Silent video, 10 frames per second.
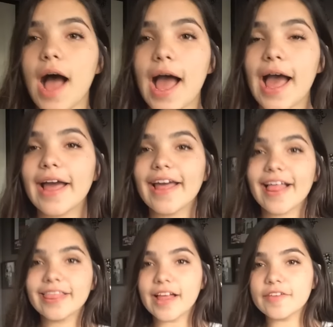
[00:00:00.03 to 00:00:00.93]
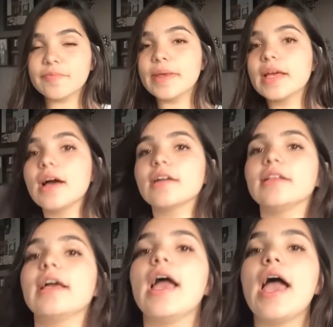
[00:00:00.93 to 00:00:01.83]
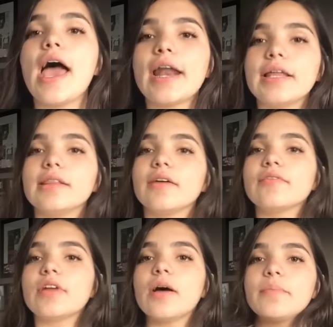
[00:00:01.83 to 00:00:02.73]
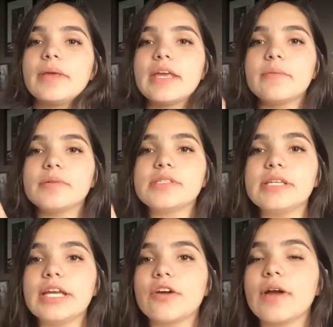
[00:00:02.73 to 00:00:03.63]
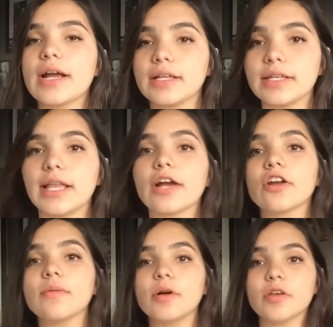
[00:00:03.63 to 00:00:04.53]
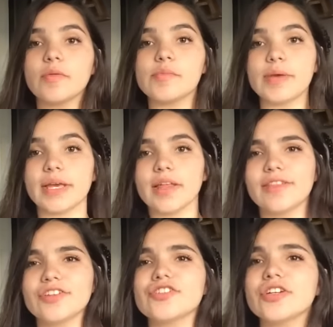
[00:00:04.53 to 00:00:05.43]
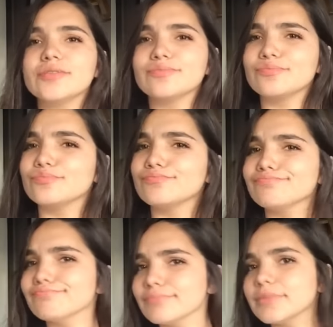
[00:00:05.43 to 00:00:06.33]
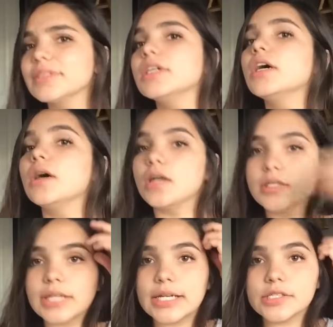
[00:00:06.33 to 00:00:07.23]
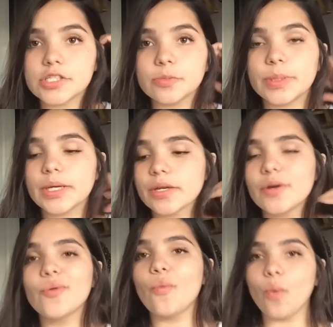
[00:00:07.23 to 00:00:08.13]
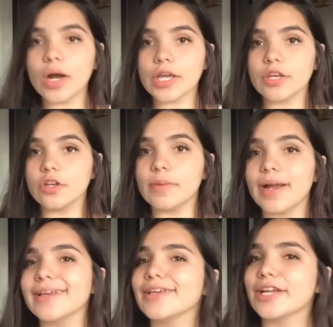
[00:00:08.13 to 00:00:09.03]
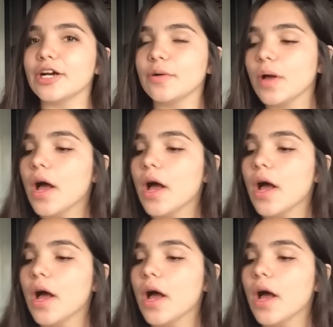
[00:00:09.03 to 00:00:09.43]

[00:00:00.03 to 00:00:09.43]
I love being ugly, and I love not being able to eat correctly like a normal human being. The shirt, the size is too big. What can you do about it, you know?